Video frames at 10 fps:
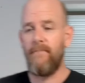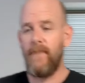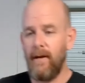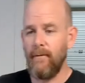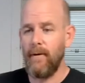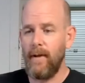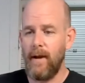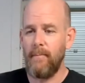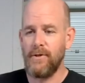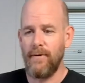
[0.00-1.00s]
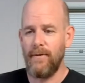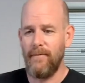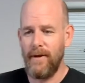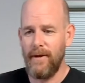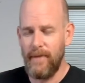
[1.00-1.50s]
fan running, I'd be turning the
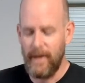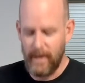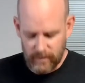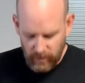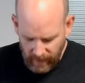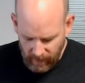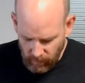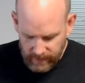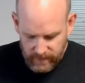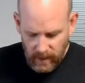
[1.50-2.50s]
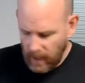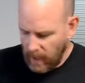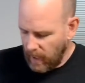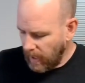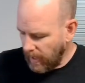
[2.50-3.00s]
video down. So anyways,
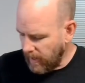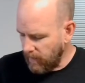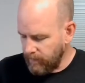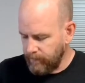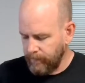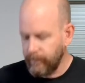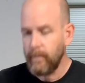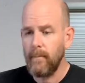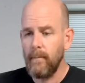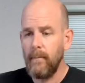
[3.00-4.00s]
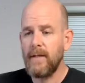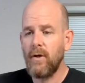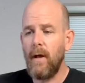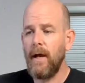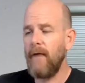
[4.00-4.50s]
that's
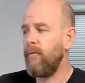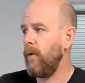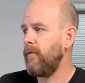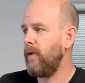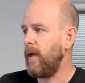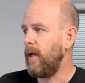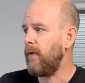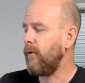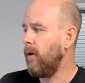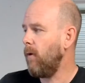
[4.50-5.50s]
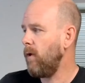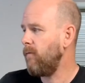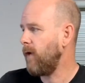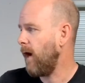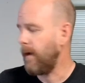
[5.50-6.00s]
all I got for you today. So
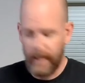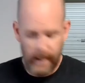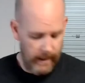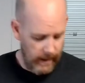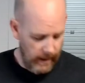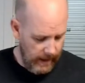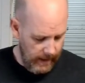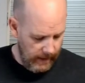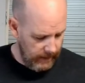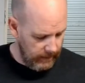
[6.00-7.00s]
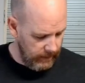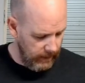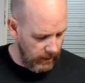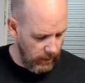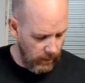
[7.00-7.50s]
we've got we
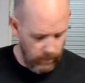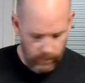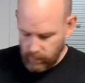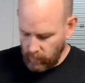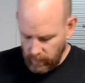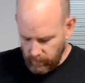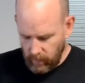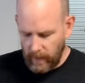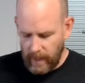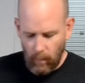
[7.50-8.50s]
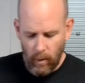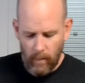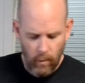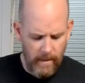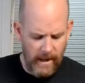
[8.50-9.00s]
got one
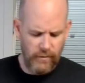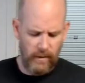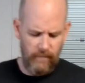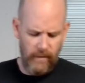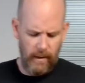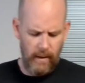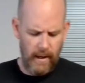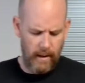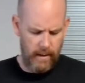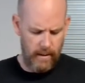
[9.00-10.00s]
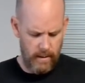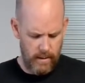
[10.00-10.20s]
more metric to figure out here.